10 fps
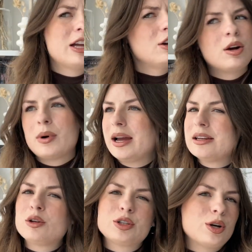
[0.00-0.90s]
I don't know why I
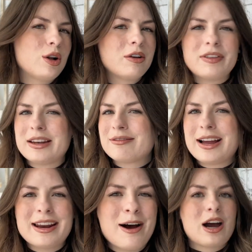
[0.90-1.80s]
told you all of that right now.